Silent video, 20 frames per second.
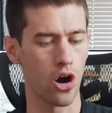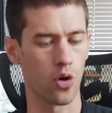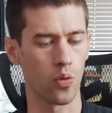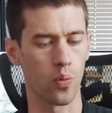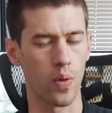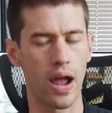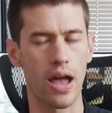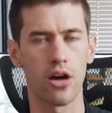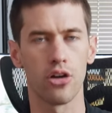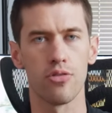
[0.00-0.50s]

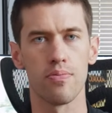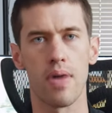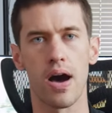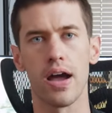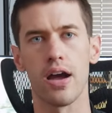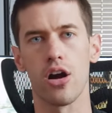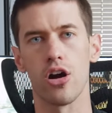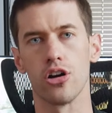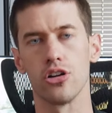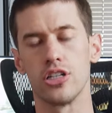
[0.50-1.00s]
around
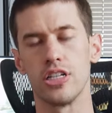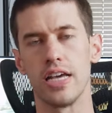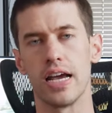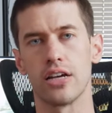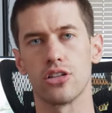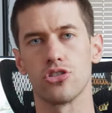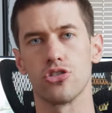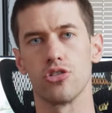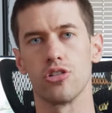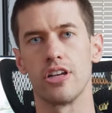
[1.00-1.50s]
my
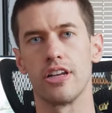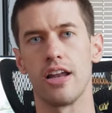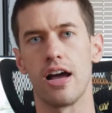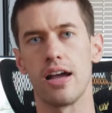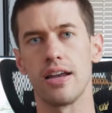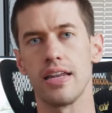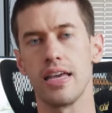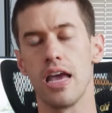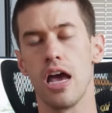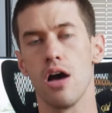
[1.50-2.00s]
RTX
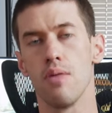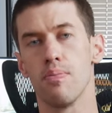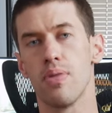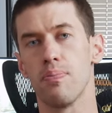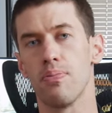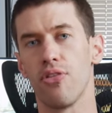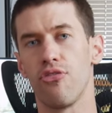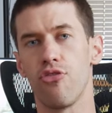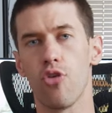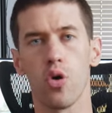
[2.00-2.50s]
3090.
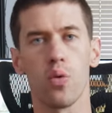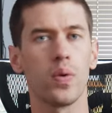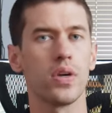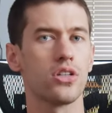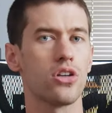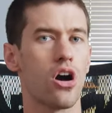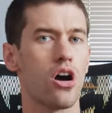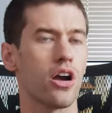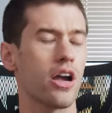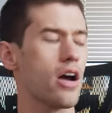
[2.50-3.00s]
But before we
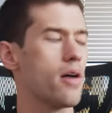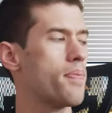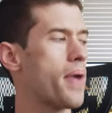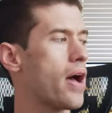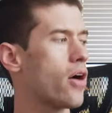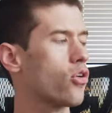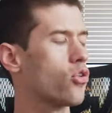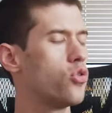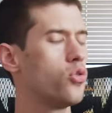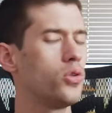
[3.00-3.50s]
talk
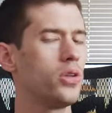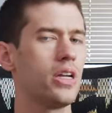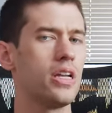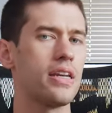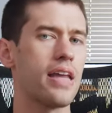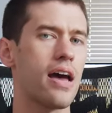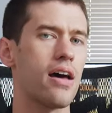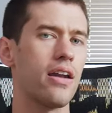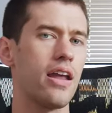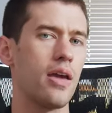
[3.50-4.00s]
about cooling
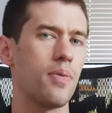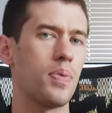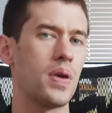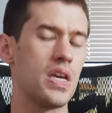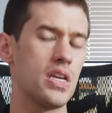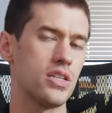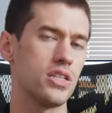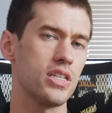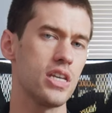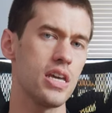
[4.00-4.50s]
down a
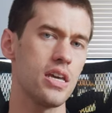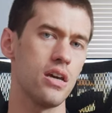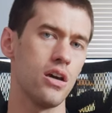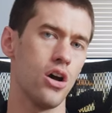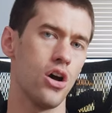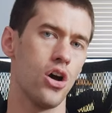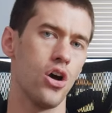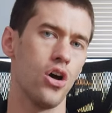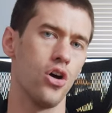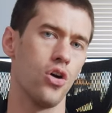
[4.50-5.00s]
PC,
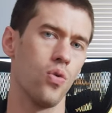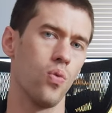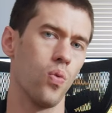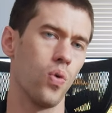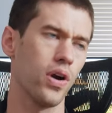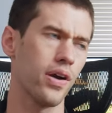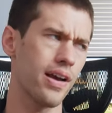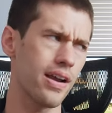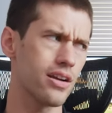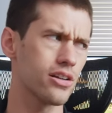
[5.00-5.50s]

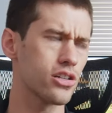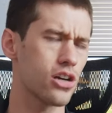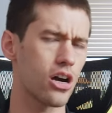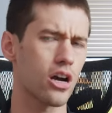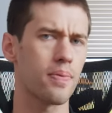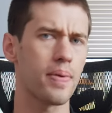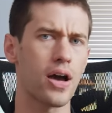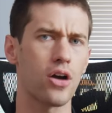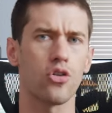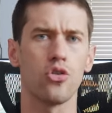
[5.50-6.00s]
we're gonna talk
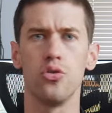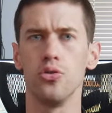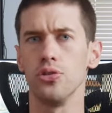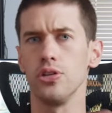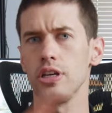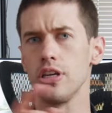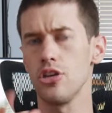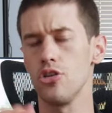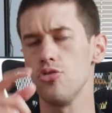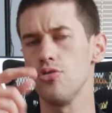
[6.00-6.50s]
about
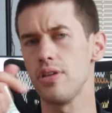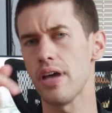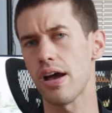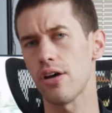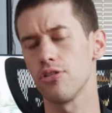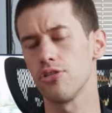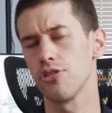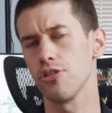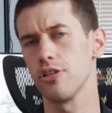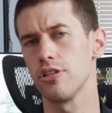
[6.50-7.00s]
cooling you
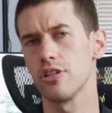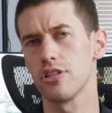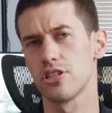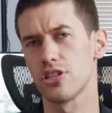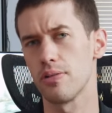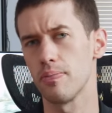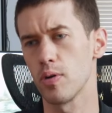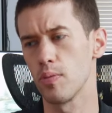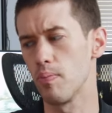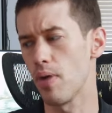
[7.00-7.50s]
down during the
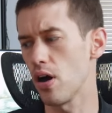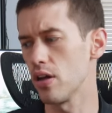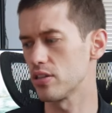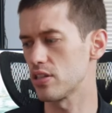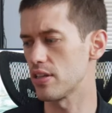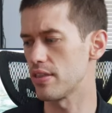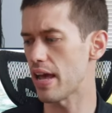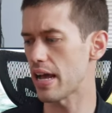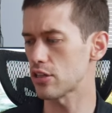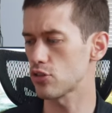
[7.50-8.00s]
summer
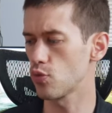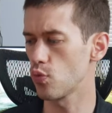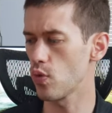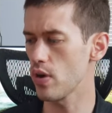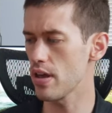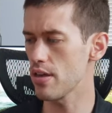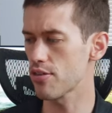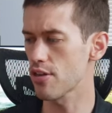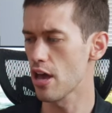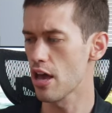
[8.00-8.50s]
months, and that's
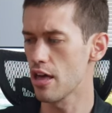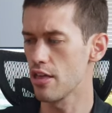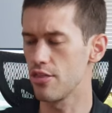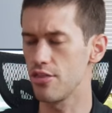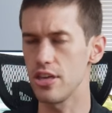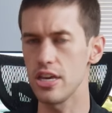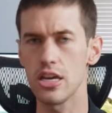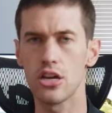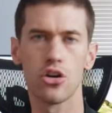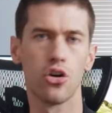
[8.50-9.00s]
with
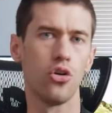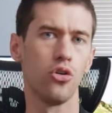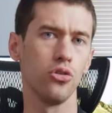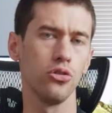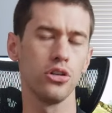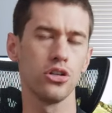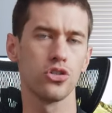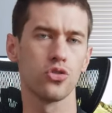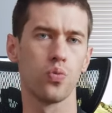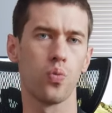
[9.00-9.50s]
the
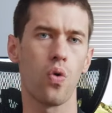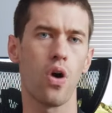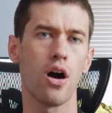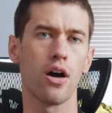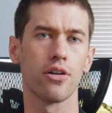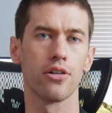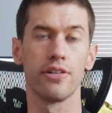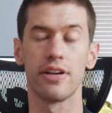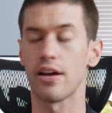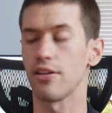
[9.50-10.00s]
coldest
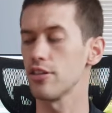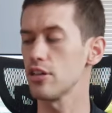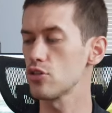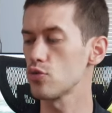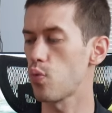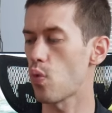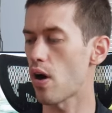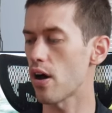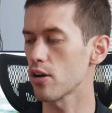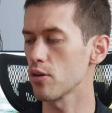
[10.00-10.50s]
water. Now,
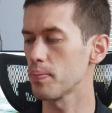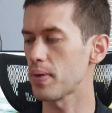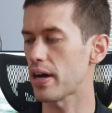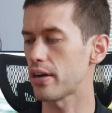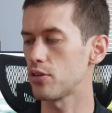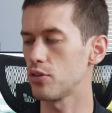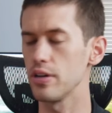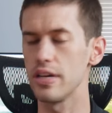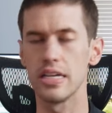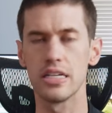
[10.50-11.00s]
this water
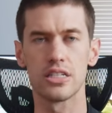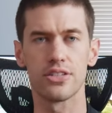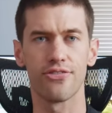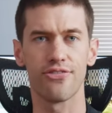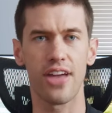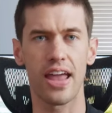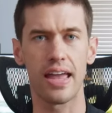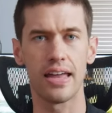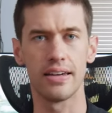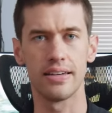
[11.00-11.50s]
bottle is
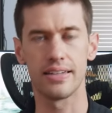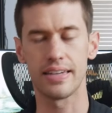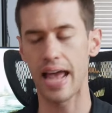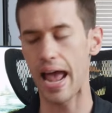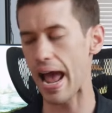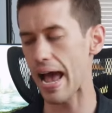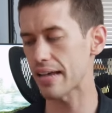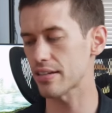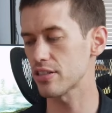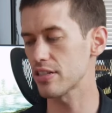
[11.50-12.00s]

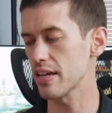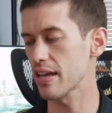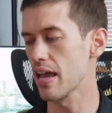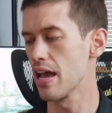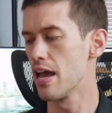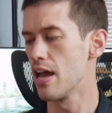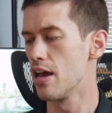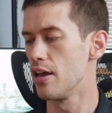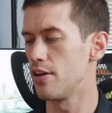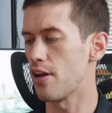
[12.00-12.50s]
fantastic.
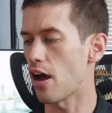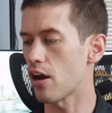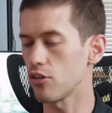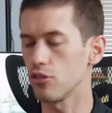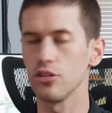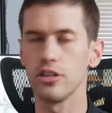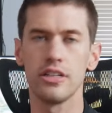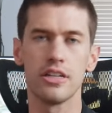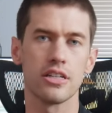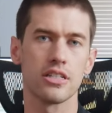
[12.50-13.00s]
Not
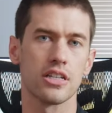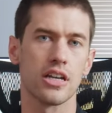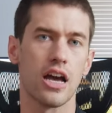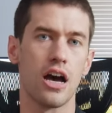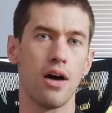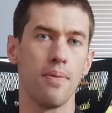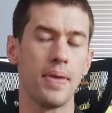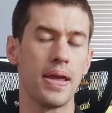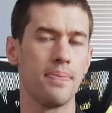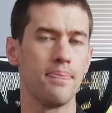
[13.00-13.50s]
only does it
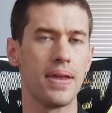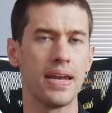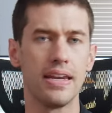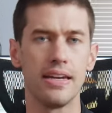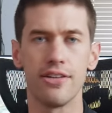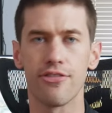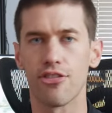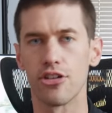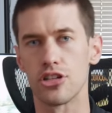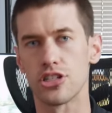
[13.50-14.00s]
come in many
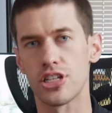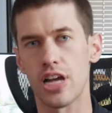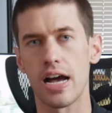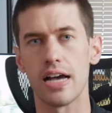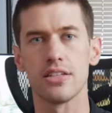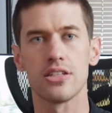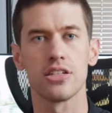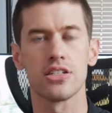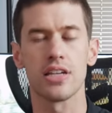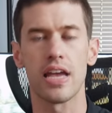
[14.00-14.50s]
different
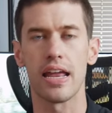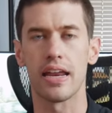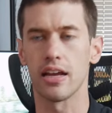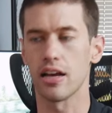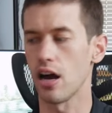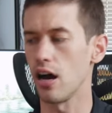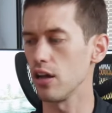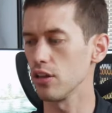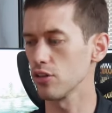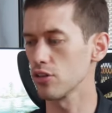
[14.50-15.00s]
sizes and
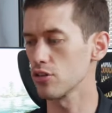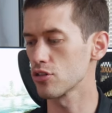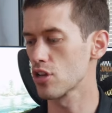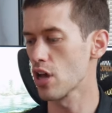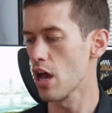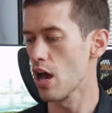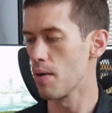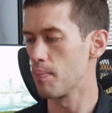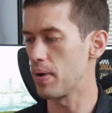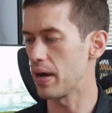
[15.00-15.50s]
colors,
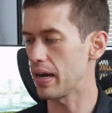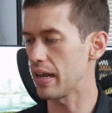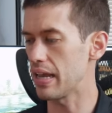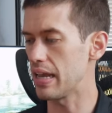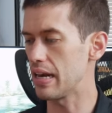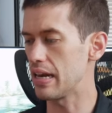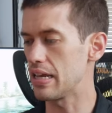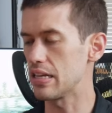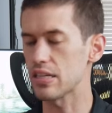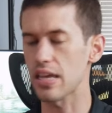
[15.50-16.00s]
but
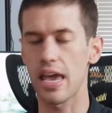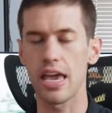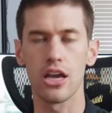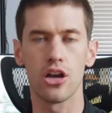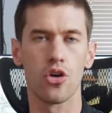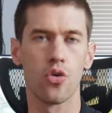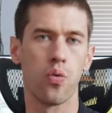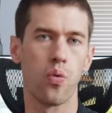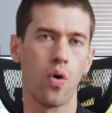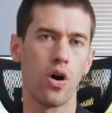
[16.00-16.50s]
it is a
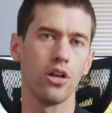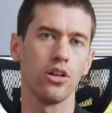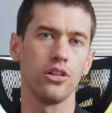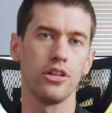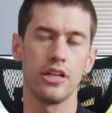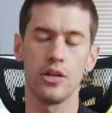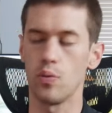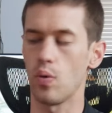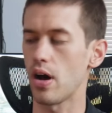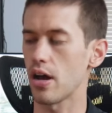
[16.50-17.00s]

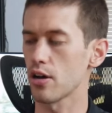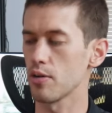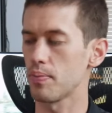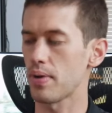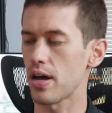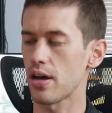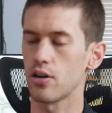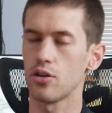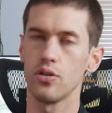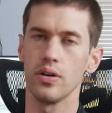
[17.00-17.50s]
quality water
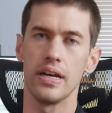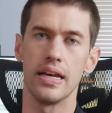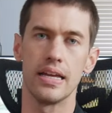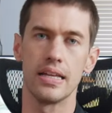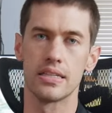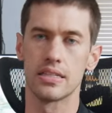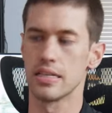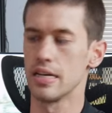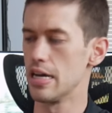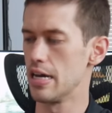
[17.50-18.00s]
bottle.
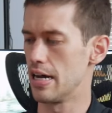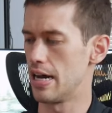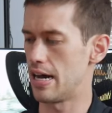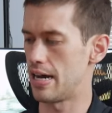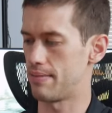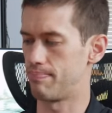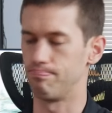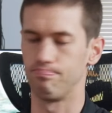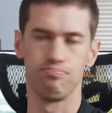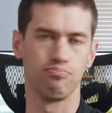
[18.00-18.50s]
It's
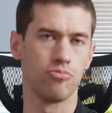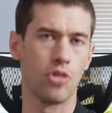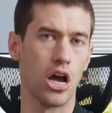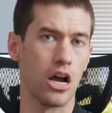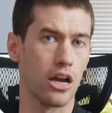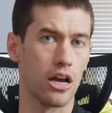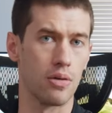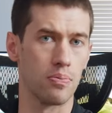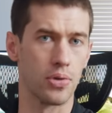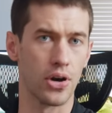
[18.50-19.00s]
um,
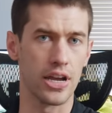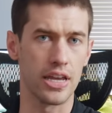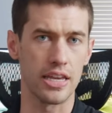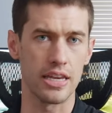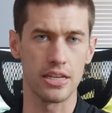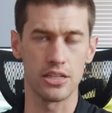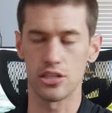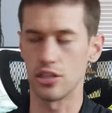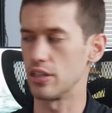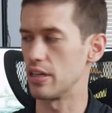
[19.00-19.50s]
not gonna break
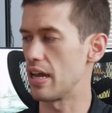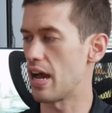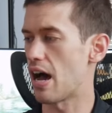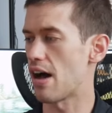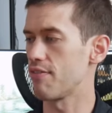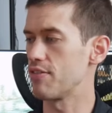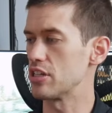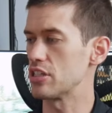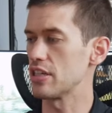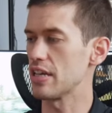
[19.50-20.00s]
easily.
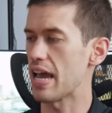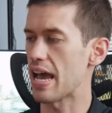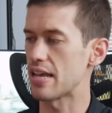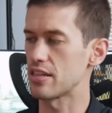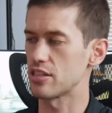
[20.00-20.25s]
Obviously, it